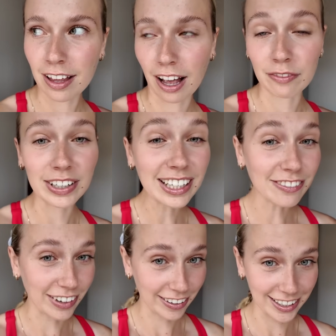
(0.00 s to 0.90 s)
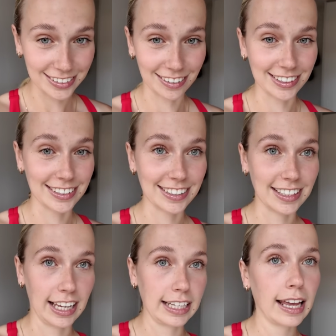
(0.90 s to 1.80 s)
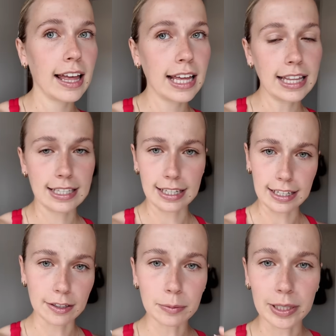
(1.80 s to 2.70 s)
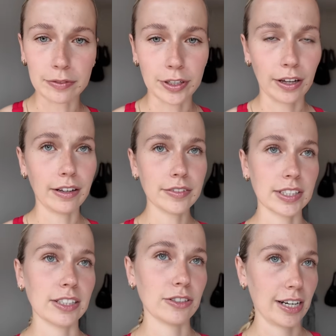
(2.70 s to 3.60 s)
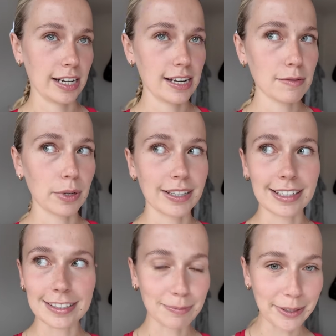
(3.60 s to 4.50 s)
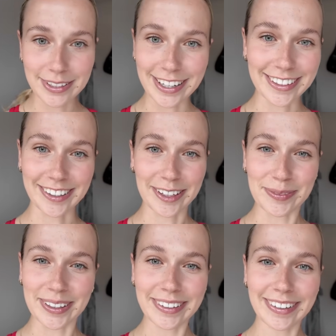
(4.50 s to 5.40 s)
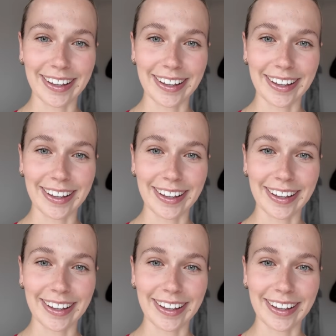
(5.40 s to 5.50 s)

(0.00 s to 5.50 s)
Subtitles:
I'm feeling very excited. Like there's a little bit of nerves and adrenaline, but it is mostly excitement.